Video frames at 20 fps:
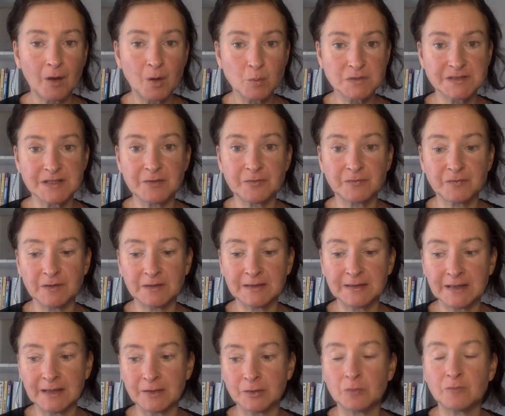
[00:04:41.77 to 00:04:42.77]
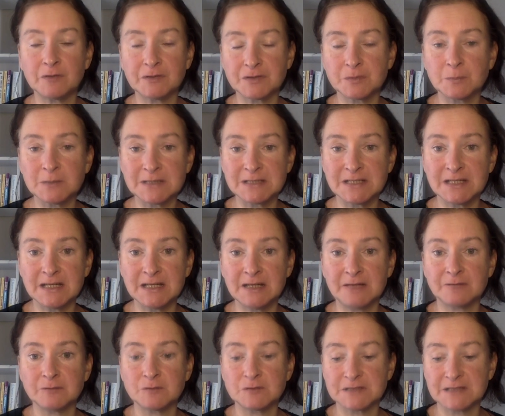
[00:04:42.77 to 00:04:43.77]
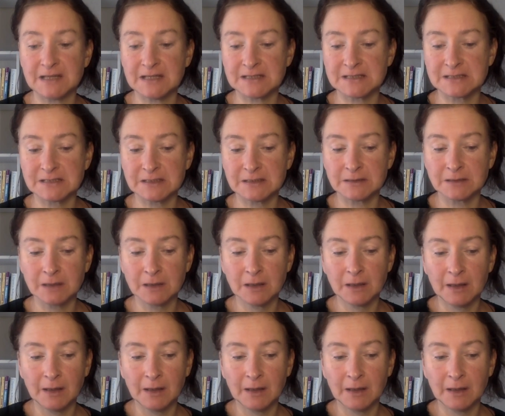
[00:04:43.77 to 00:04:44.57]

I would definitely get your vitamin D levels tested